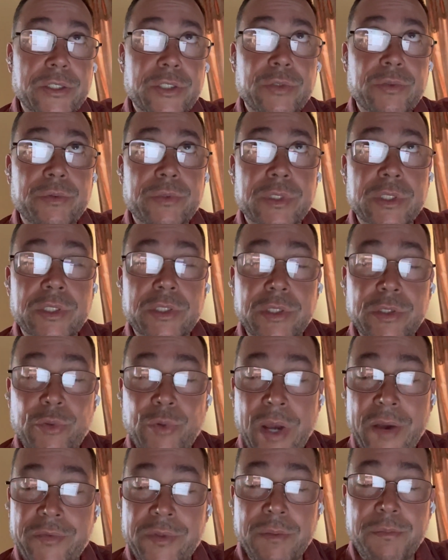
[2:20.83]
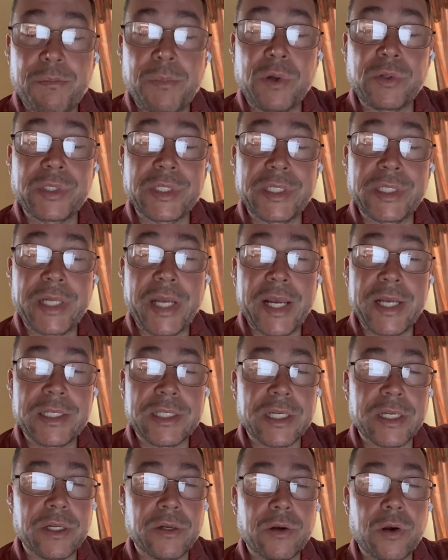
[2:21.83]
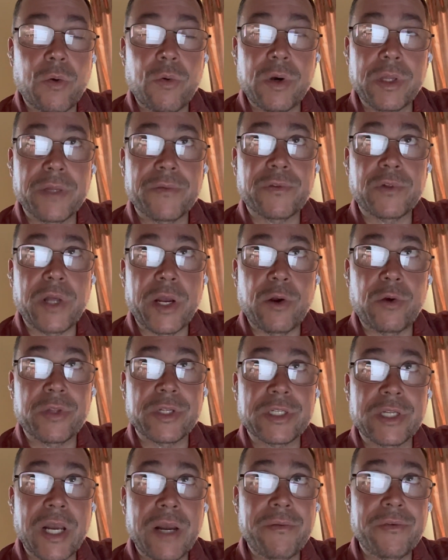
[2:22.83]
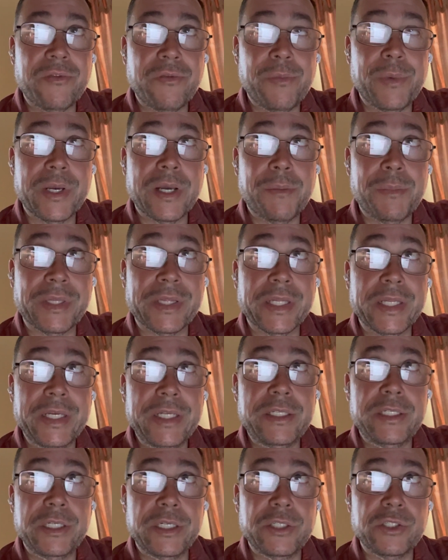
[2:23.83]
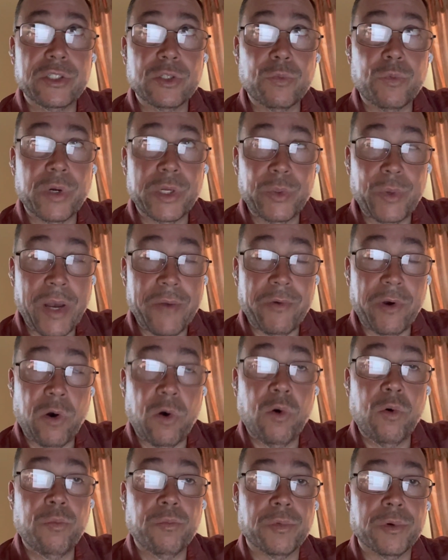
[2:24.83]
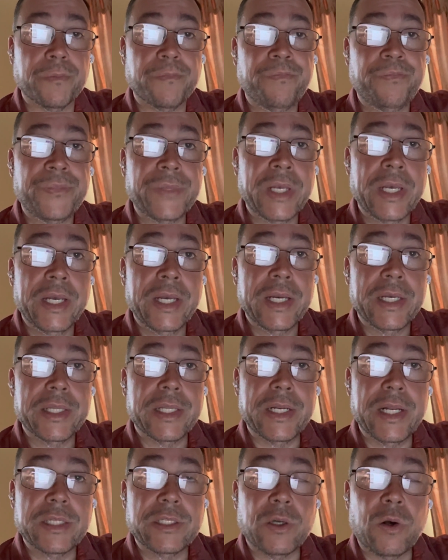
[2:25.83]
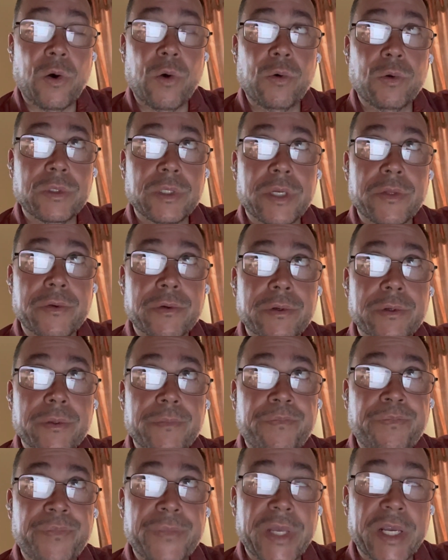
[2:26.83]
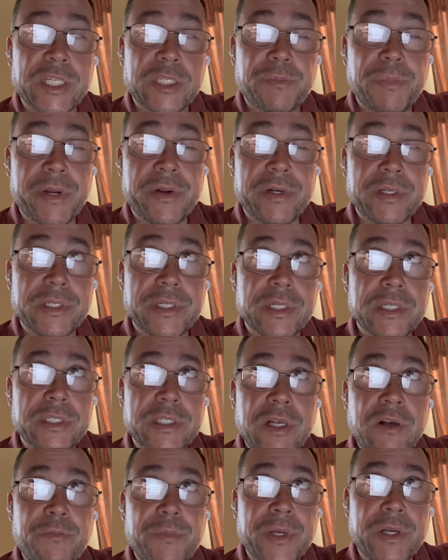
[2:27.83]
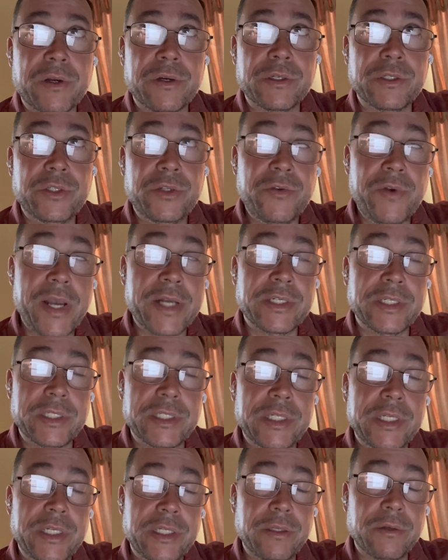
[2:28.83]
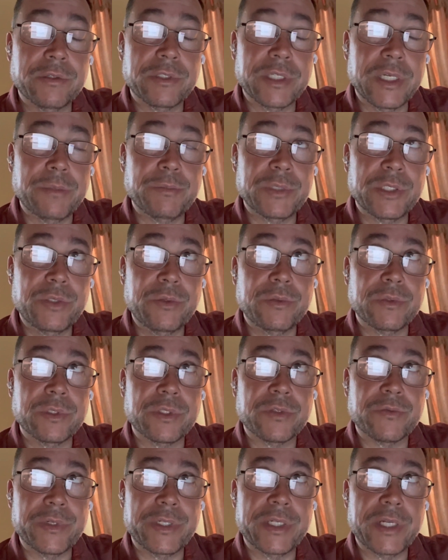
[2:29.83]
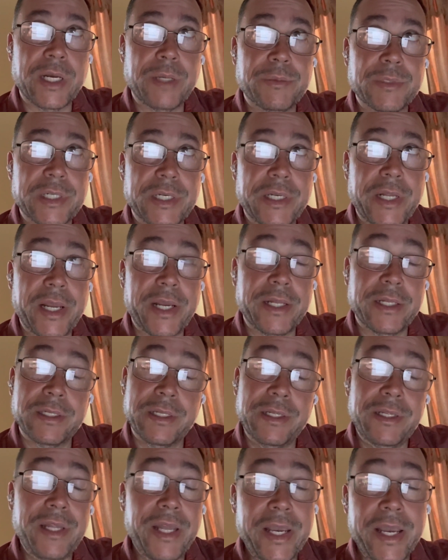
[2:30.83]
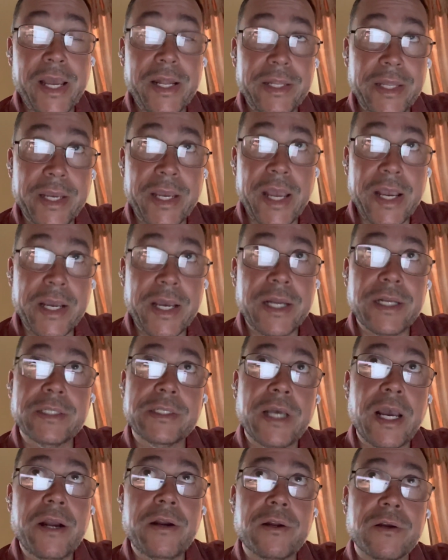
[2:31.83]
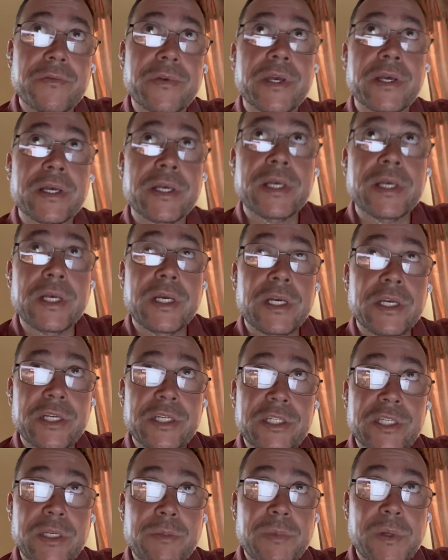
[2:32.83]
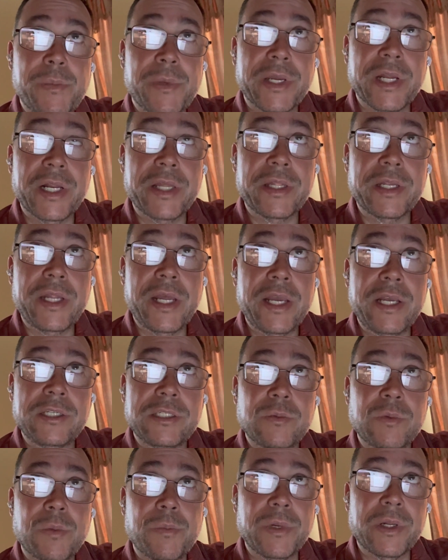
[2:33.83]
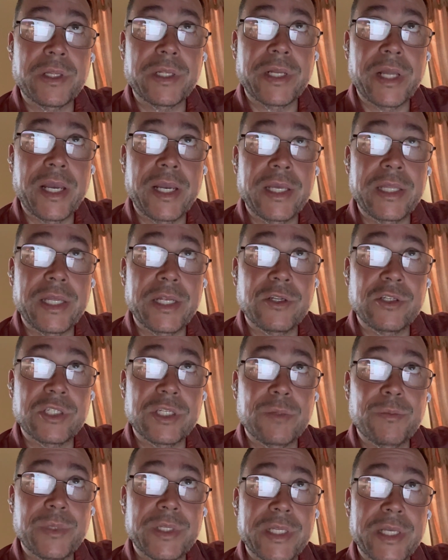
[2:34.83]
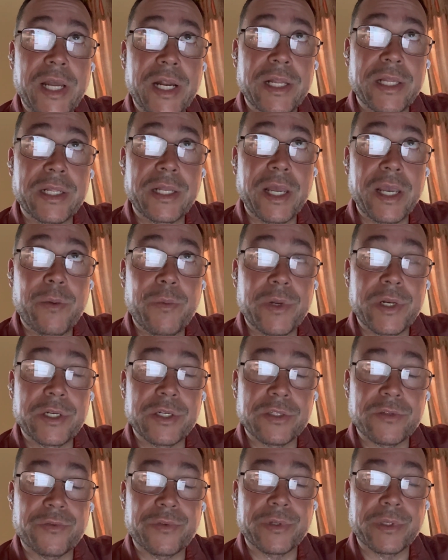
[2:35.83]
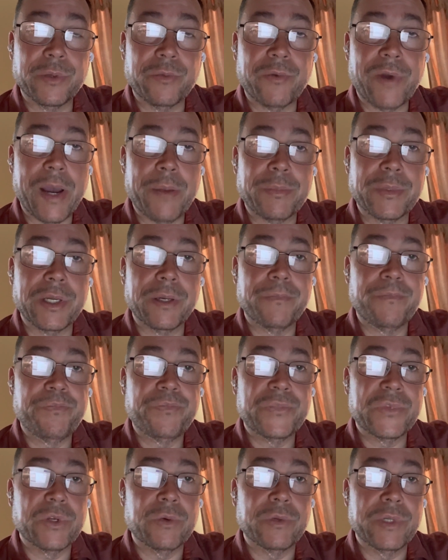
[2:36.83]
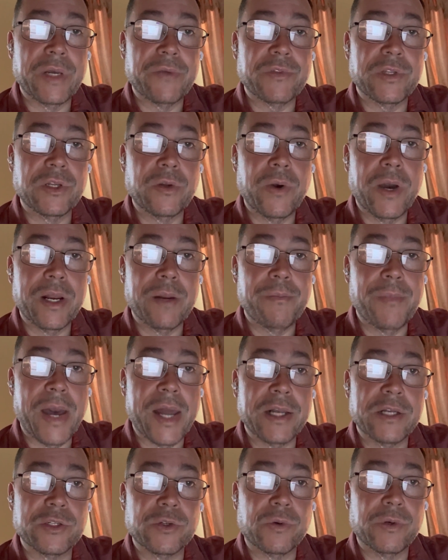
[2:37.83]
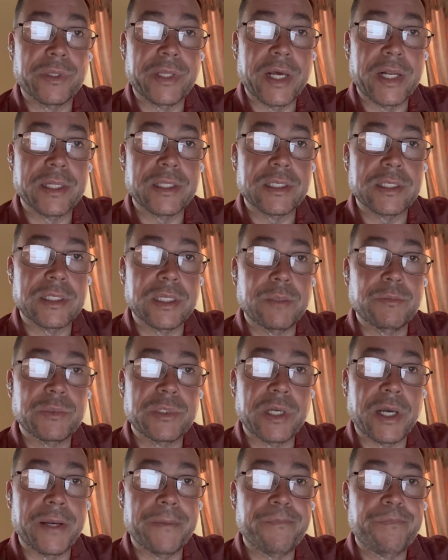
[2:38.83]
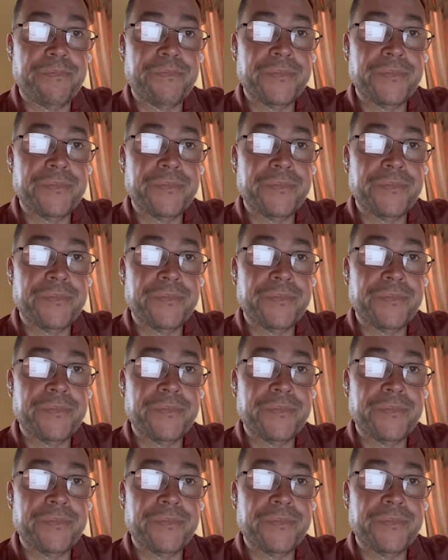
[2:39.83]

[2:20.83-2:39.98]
You have to multitask and go on the fly all the time. If you become a lead teacher where you have a homeroom, then that's a whole nother experience in itself, because you're actually seeing those same students 3 times in a day, and they get kind of tired of you. You see them at the beginning of the day, you see them in the middle of the day, then you see them at the end of the day when it's just really wrapped up. So you have to know how to manage all that at the same time.